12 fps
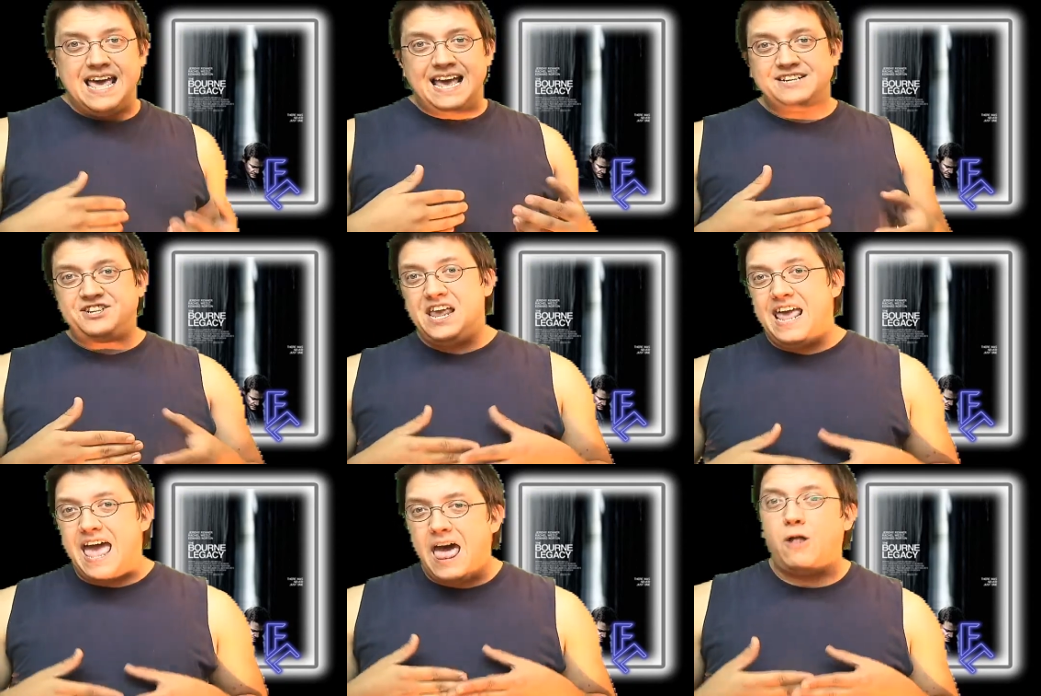and
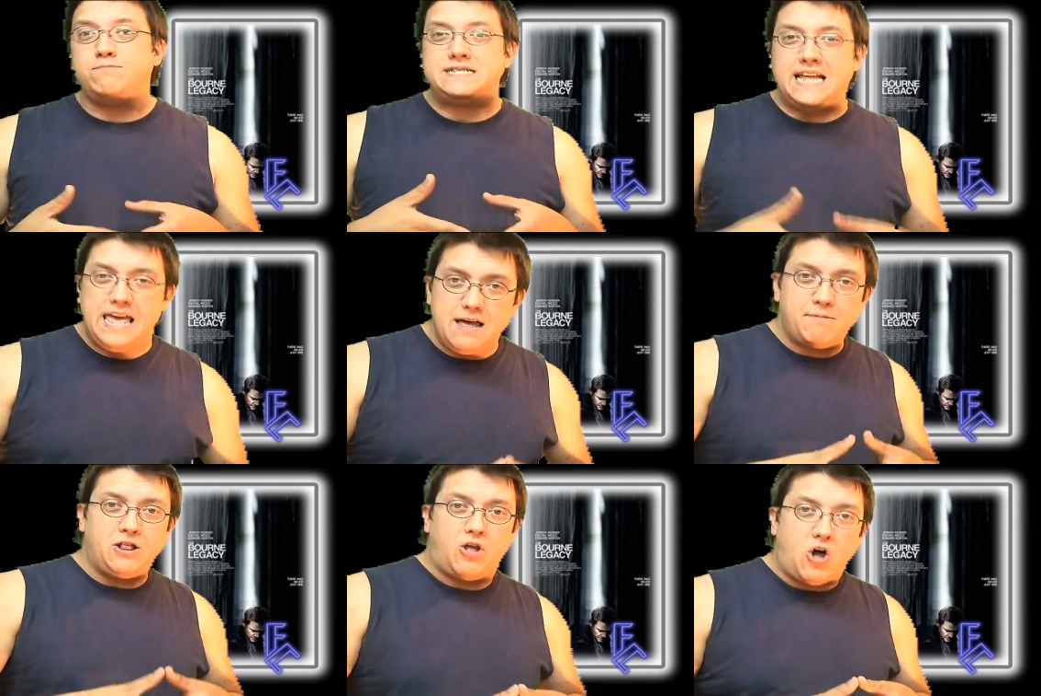she helps
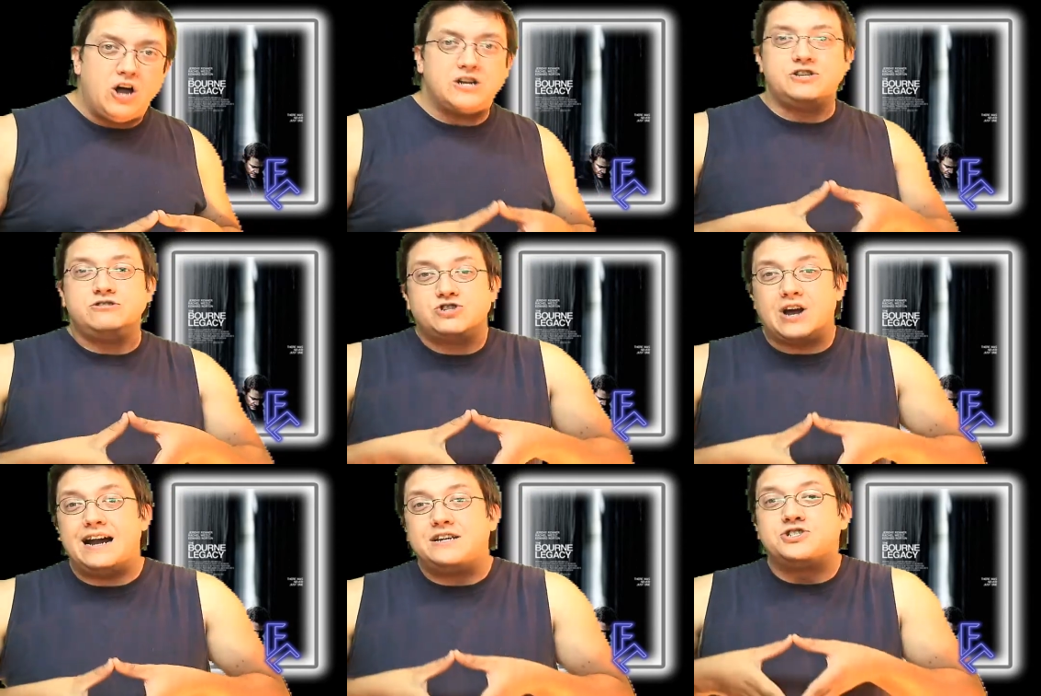him along to
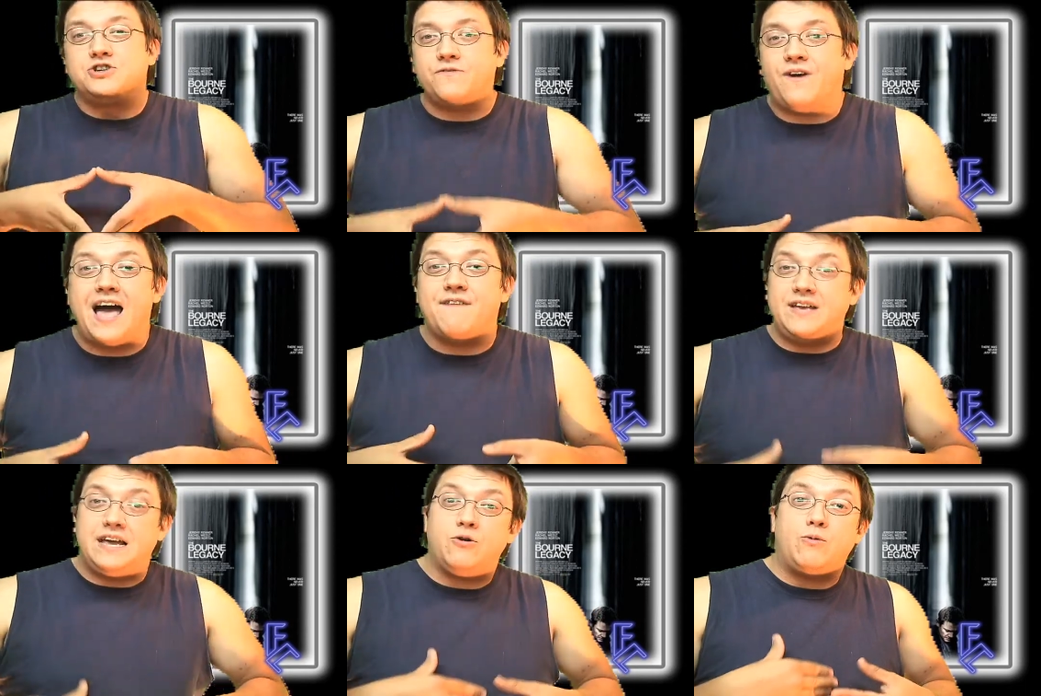try to
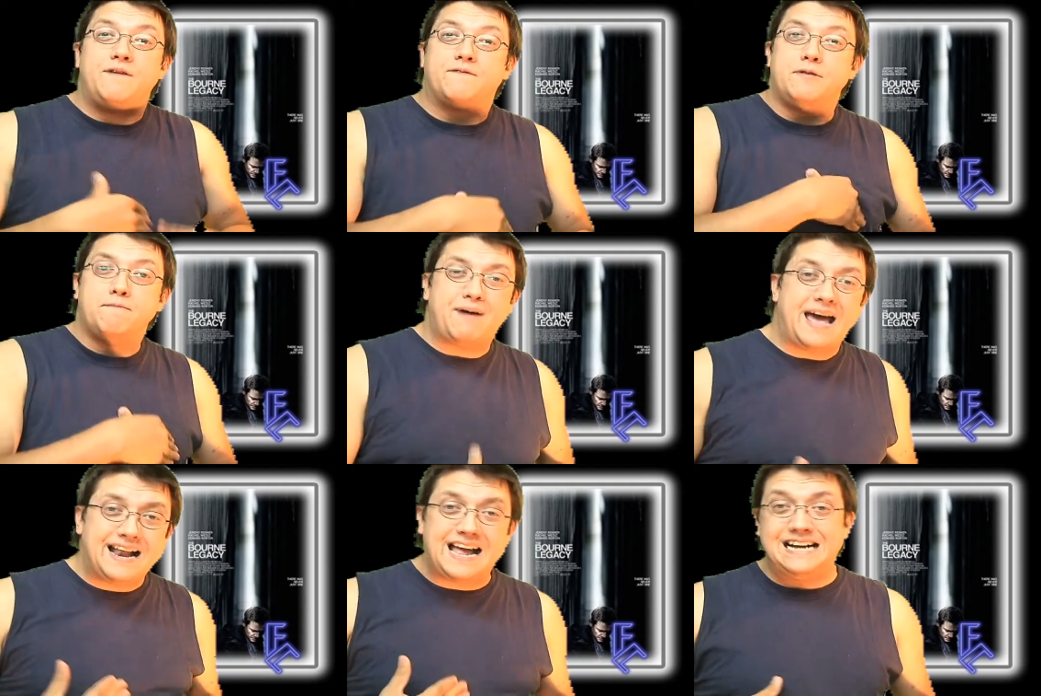survive and get away from the
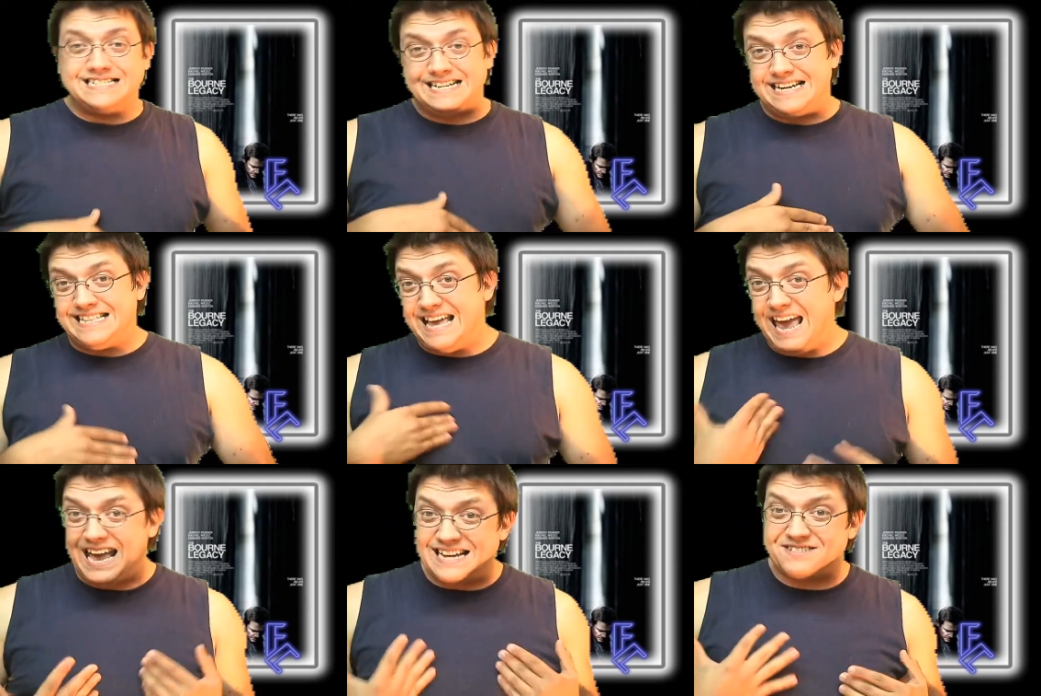bad guys and get
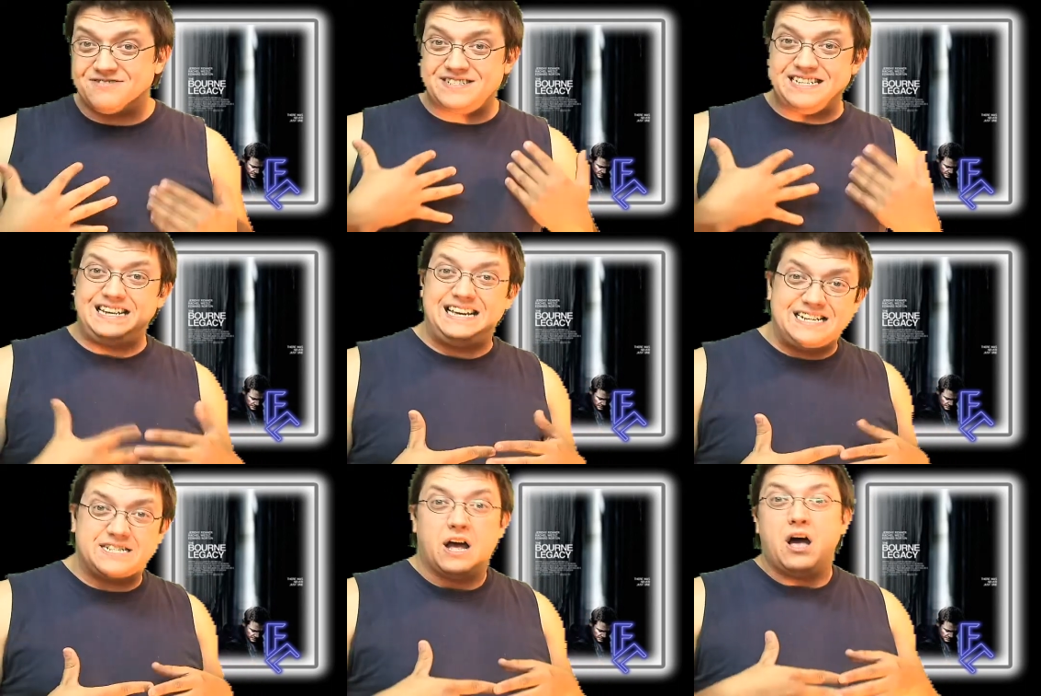the answers he
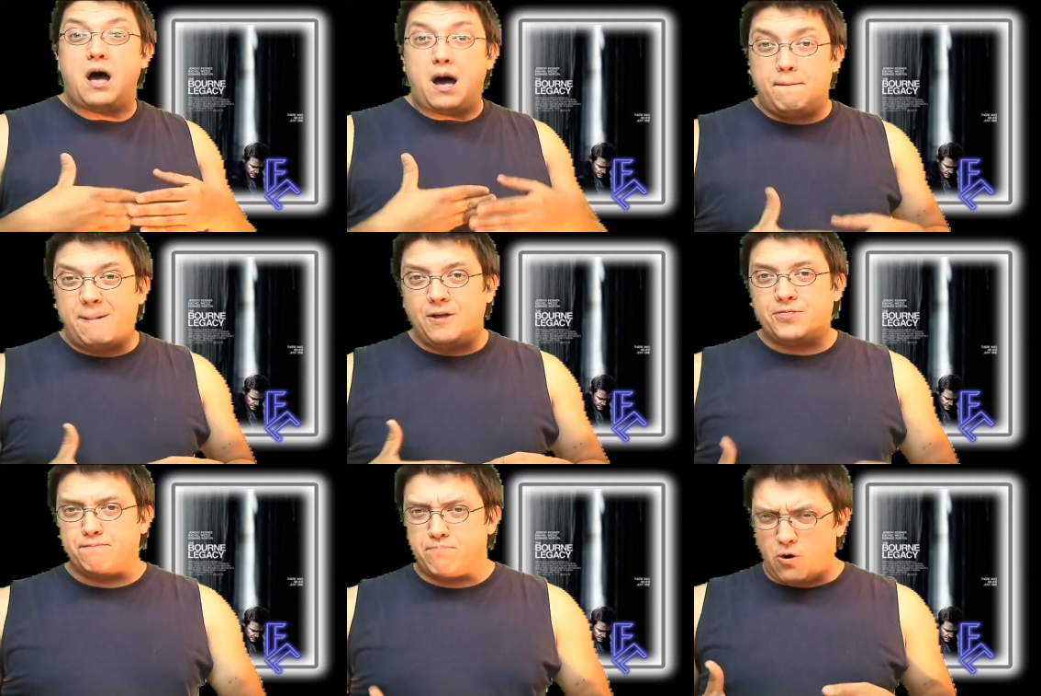needs
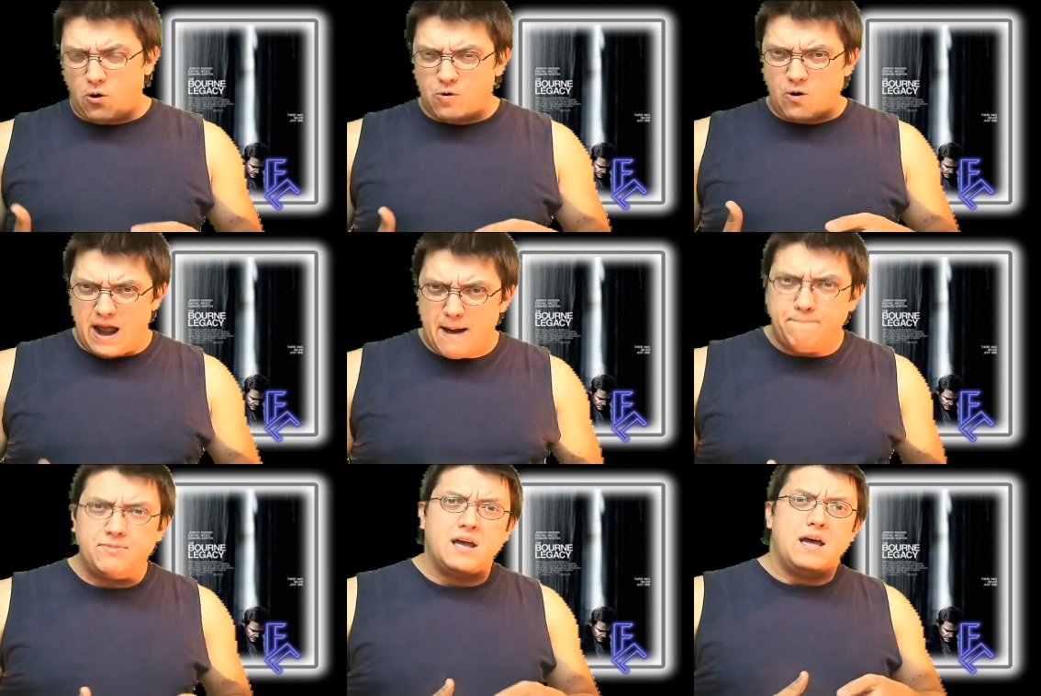about the
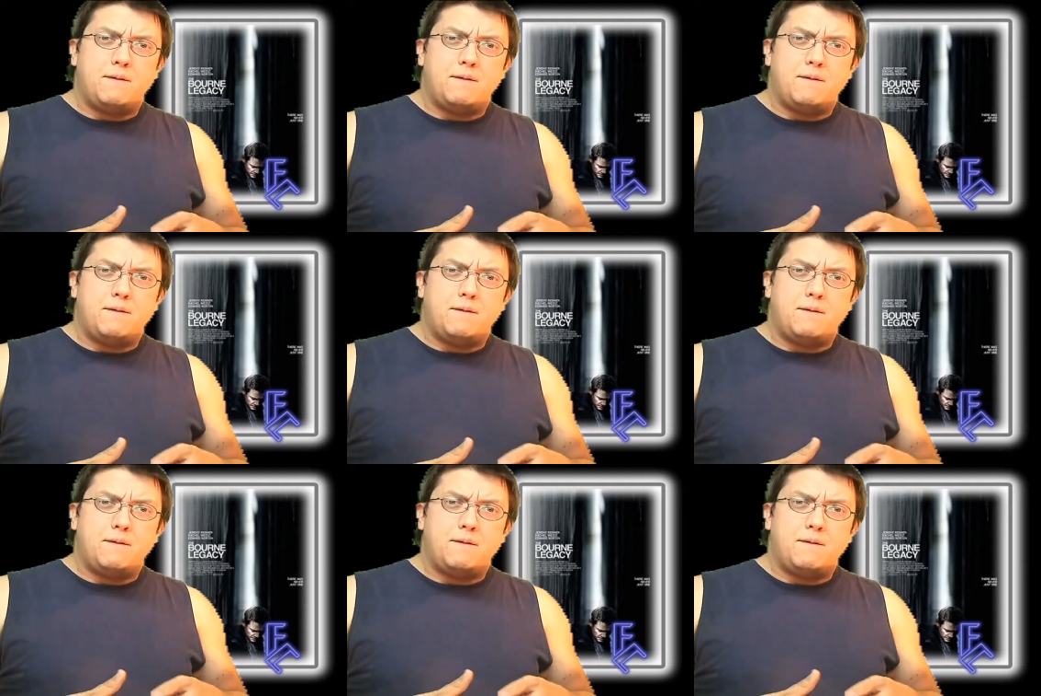program,